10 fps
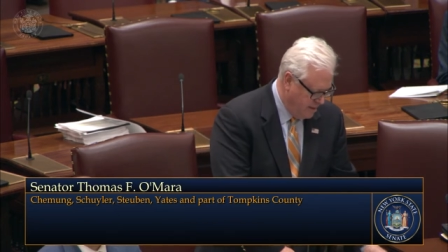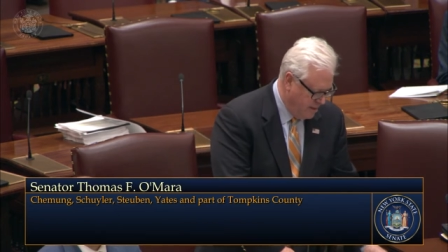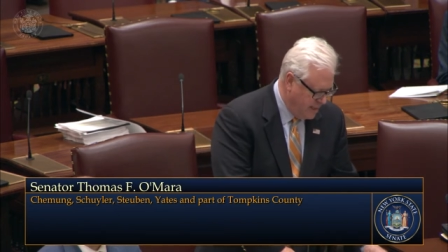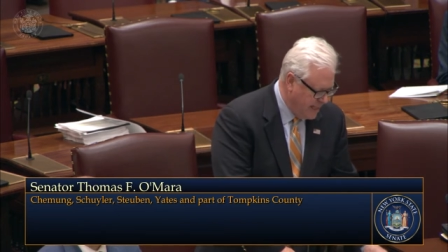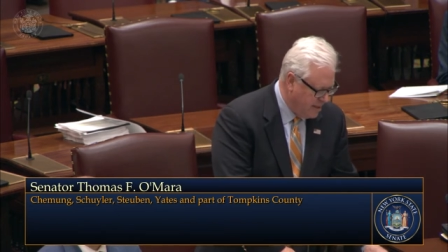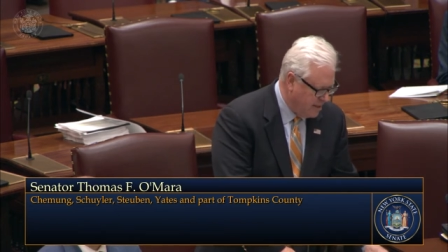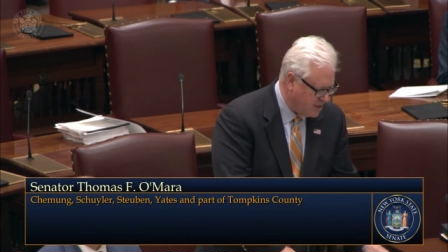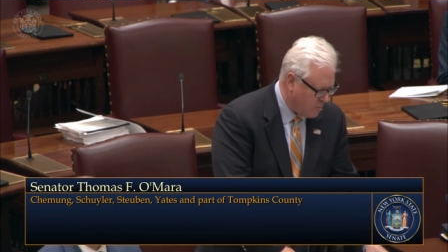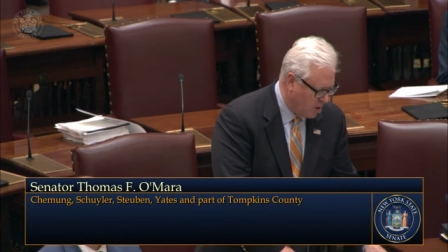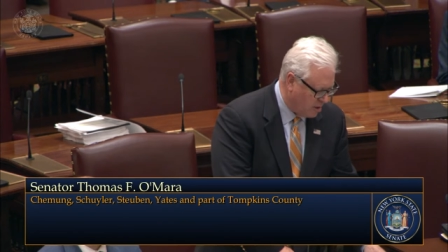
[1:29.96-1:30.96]
into
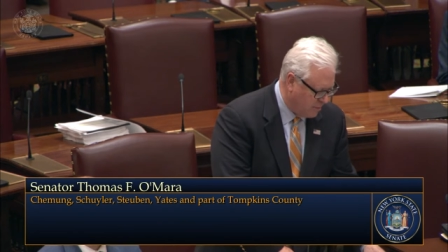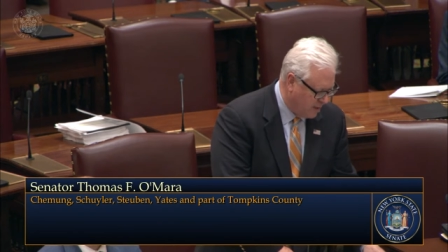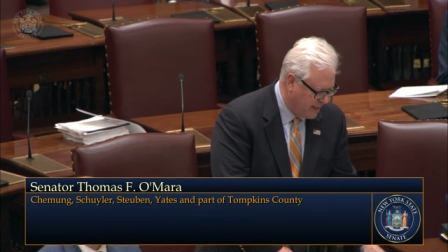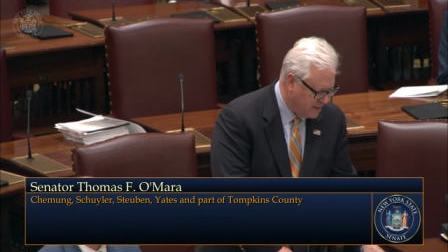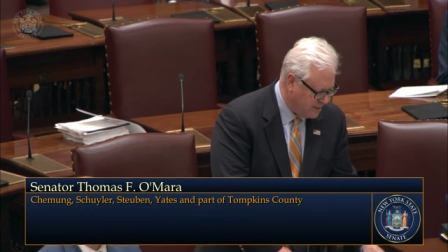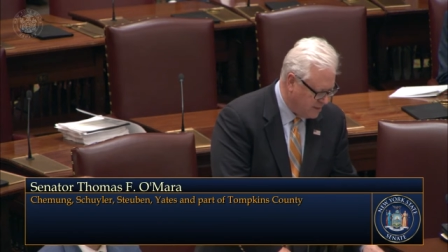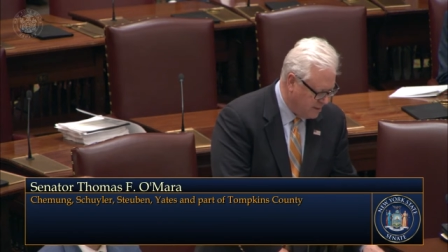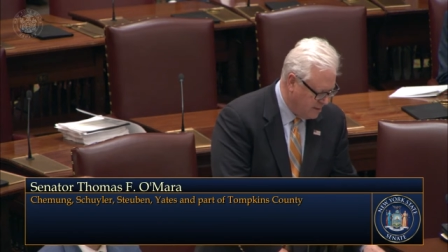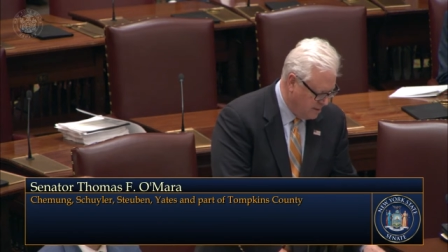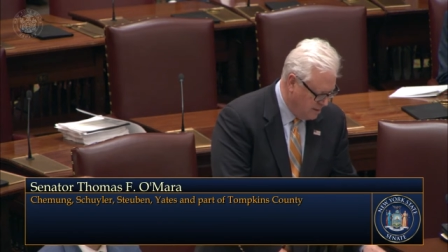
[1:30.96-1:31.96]
this marketplace
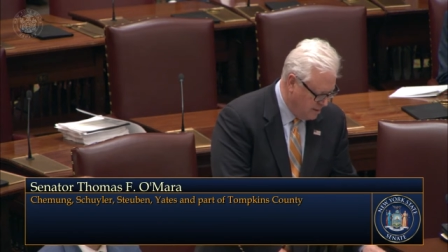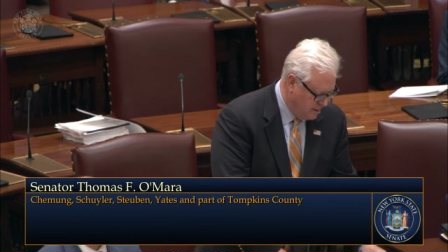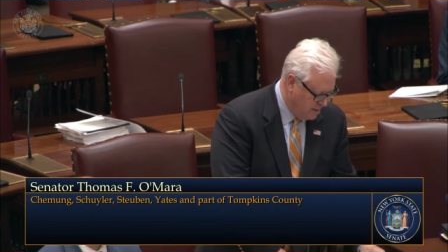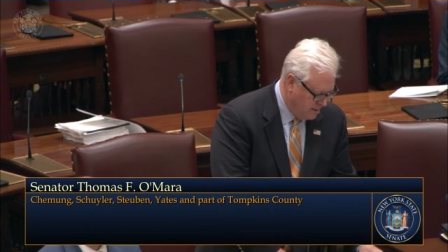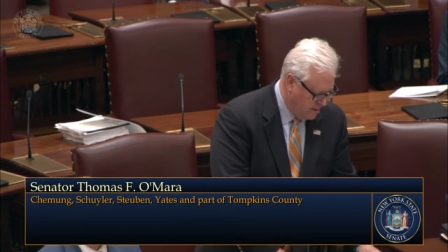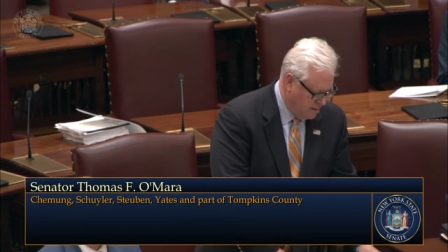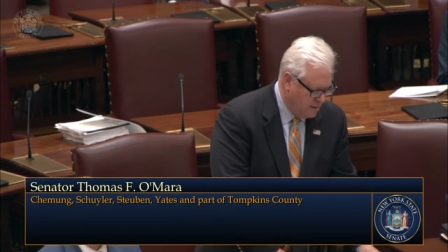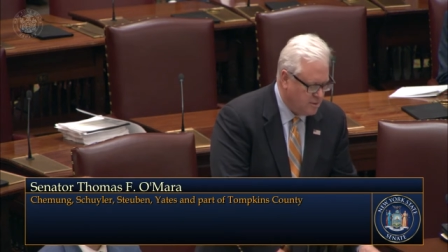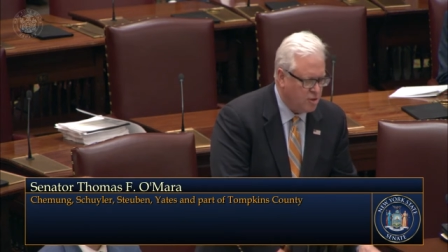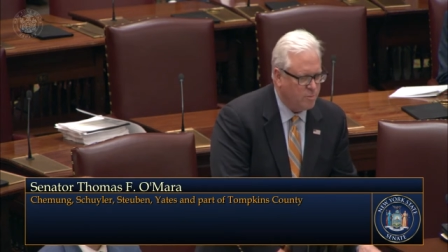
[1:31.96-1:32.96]

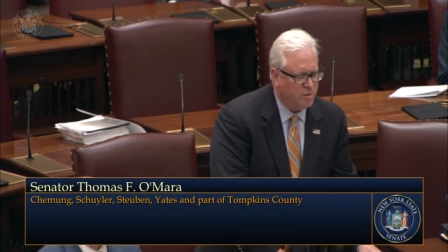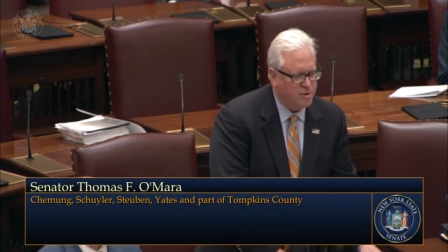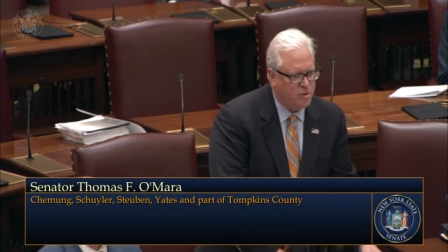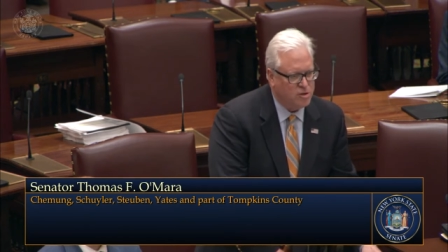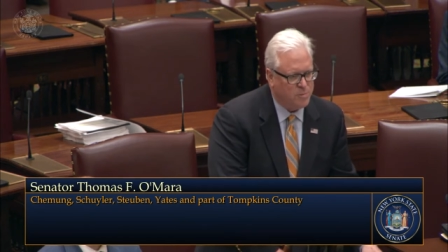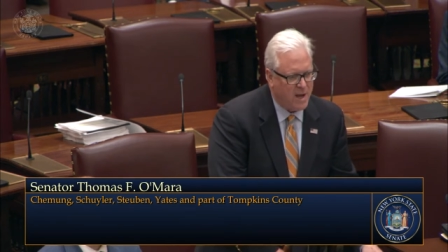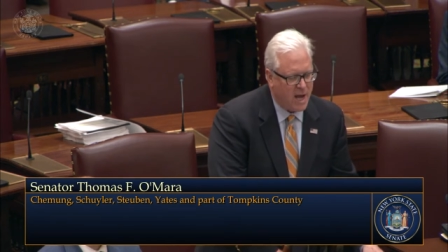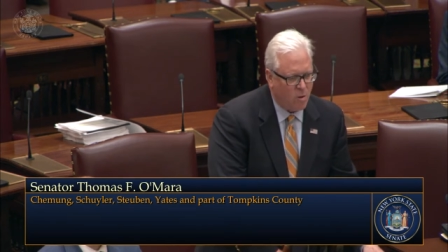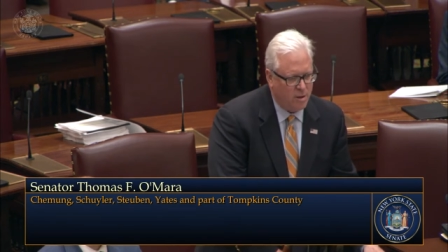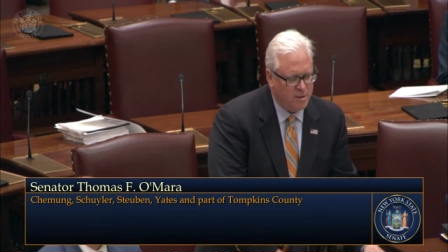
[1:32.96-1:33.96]
to produce
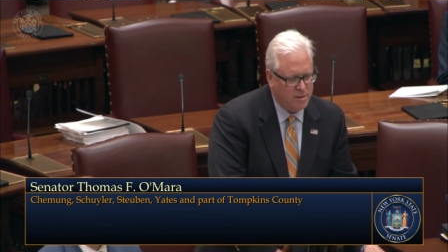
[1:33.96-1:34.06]
power